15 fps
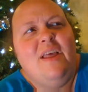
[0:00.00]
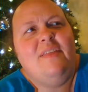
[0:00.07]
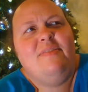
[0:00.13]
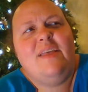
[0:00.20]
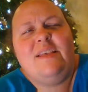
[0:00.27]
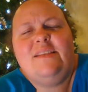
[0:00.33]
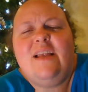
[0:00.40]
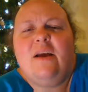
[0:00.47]

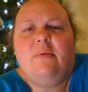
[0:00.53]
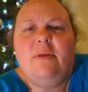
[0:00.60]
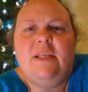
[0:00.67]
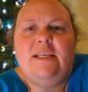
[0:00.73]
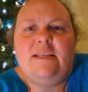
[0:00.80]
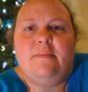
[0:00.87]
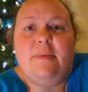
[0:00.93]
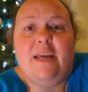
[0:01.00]
That's not really
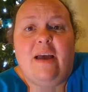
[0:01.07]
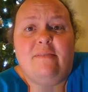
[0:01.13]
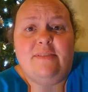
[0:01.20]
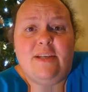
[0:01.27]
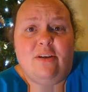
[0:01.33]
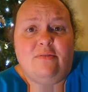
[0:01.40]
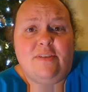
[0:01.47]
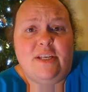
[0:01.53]
something I've
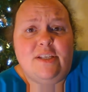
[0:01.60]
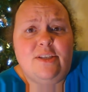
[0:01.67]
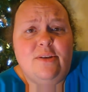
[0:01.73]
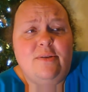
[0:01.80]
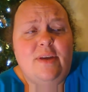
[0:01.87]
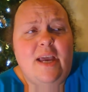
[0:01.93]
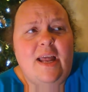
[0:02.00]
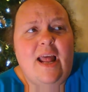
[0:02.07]
delved into yet.